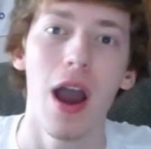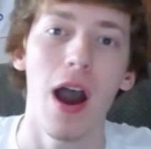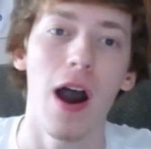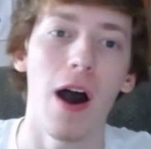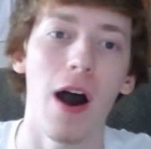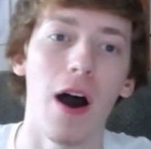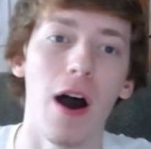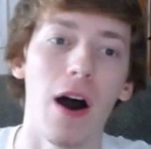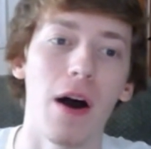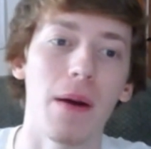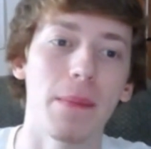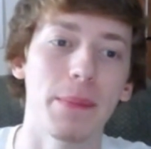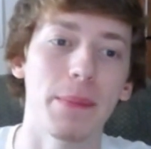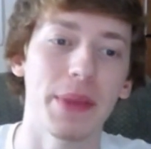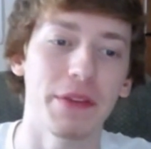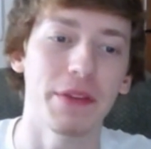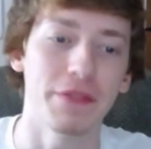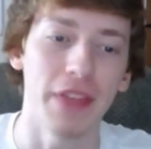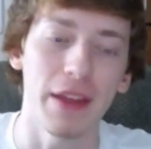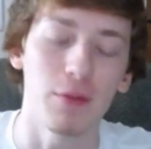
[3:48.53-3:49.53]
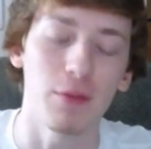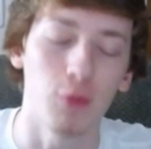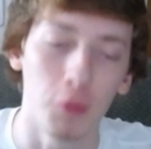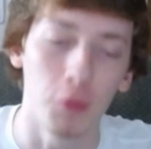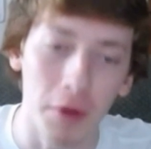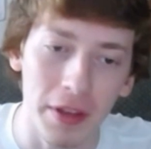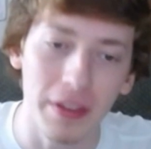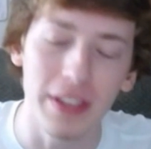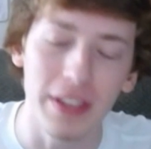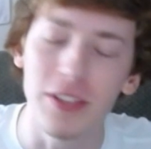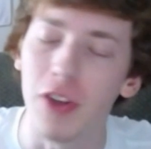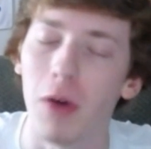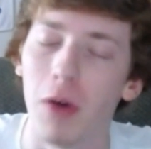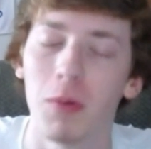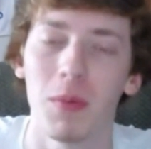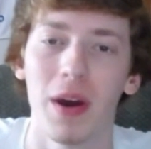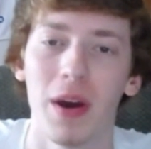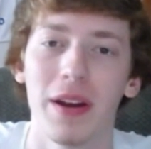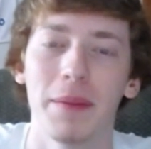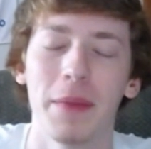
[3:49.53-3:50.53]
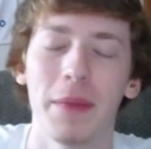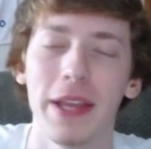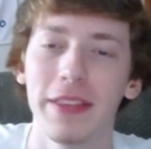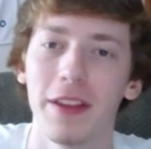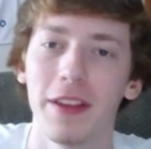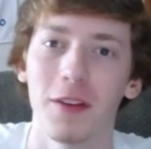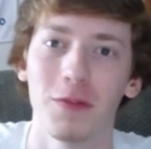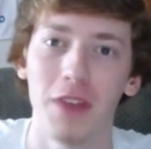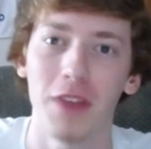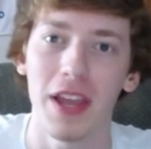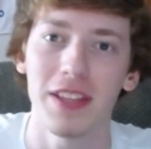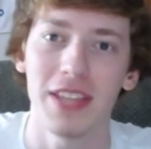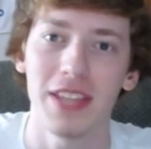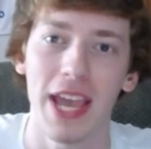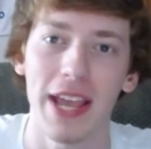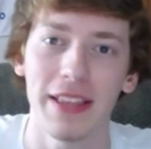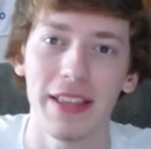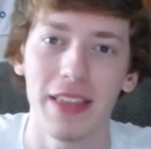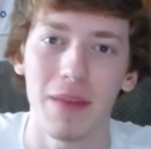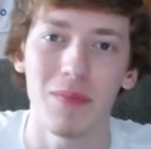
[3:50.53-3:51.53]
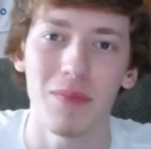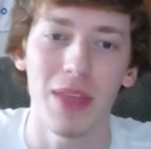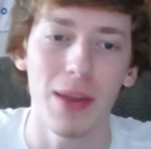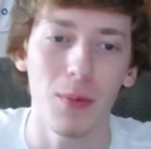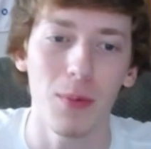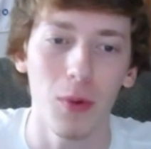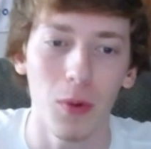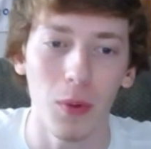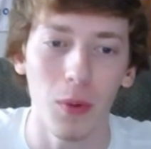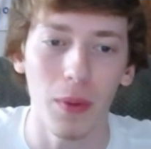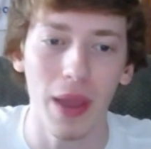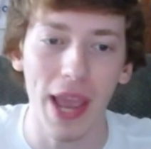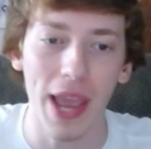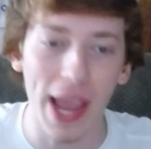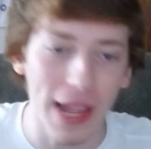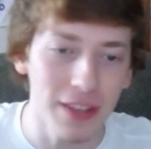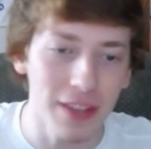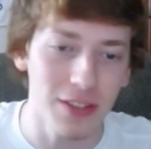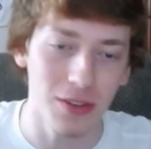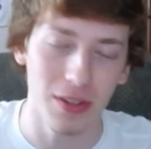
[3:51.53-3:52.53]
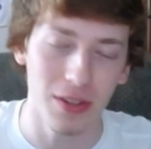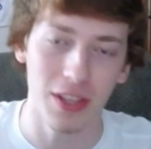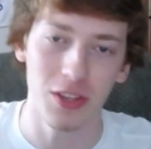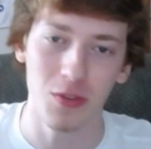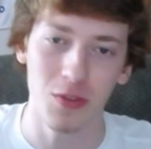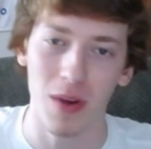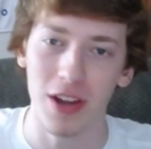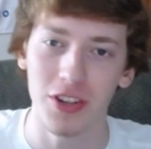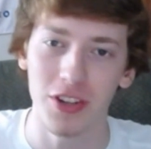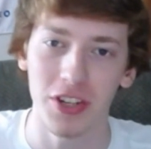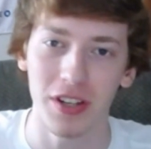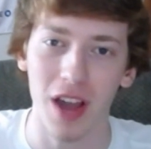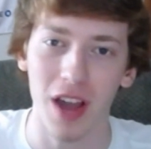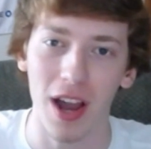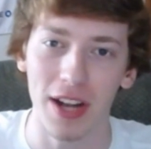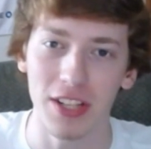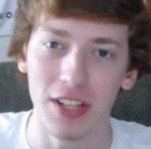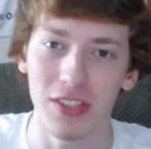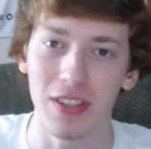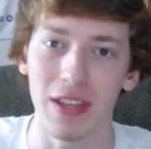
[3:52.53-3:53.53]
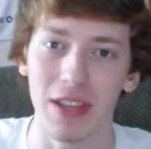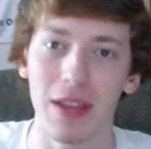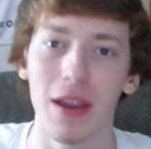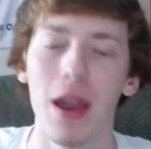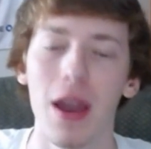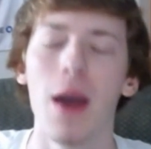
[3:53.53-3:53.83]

Um, if they really don't want to make their fans hate them, they will answer this question honestly